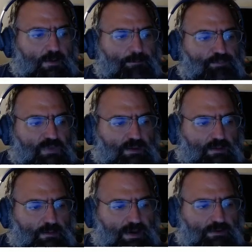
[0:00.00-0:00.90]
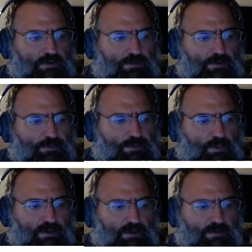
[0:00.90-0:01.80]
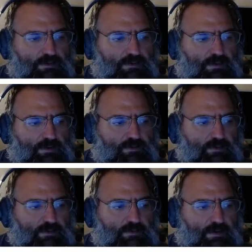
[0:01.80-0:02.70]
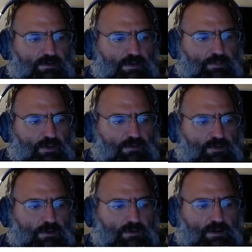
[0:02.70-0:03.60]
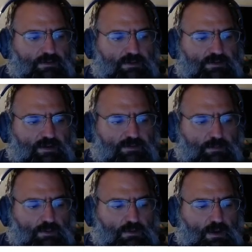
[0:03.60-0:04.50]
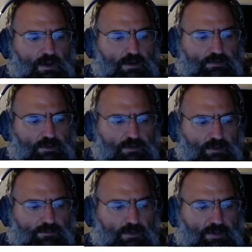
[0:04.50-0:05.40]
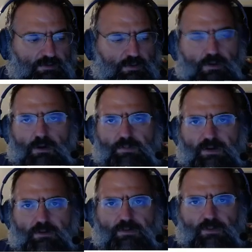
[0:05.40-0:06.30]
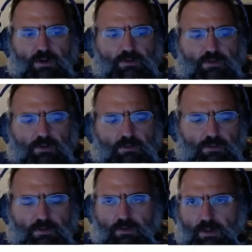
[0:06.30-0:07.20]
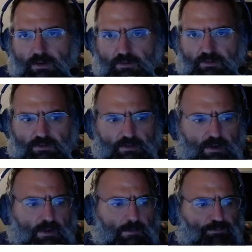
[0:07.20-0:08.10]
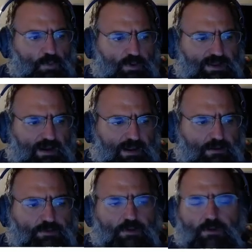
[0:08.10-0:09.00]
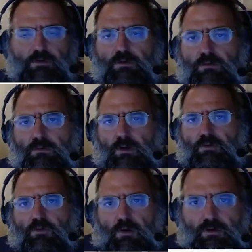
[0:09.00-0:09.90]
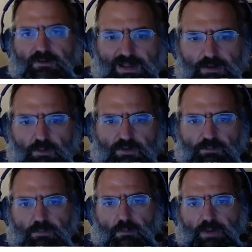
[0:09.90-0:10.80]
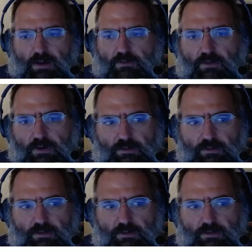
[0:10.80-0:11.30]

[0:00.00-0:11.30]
The major difference between this is a temporary view that is accessible certainly from SQL, but also other languages. What that allows you to do is cross language boundaries.